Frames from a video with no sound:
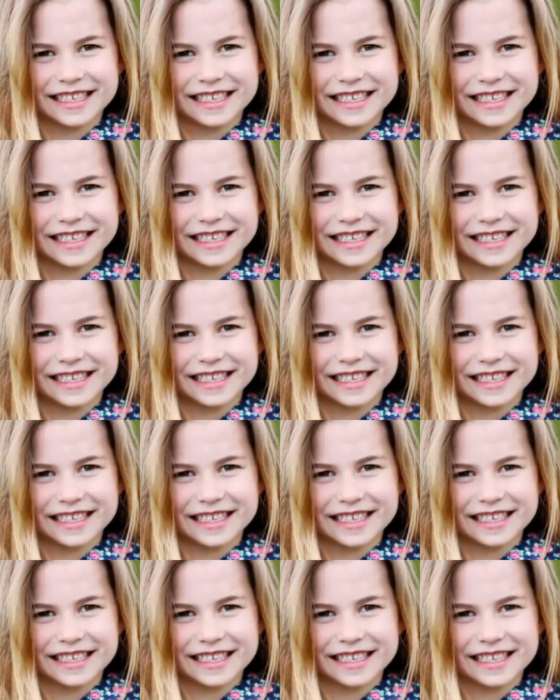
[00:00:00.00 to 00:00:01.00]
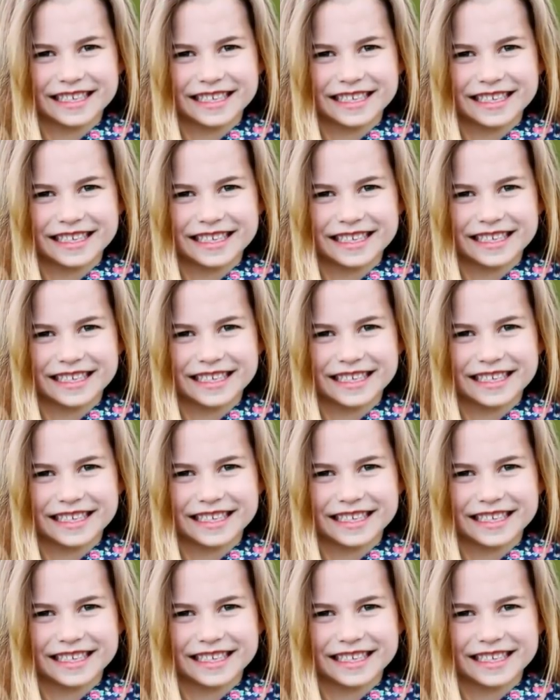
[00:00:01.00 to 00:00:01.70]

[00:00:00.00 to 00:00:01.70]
(no one is talking)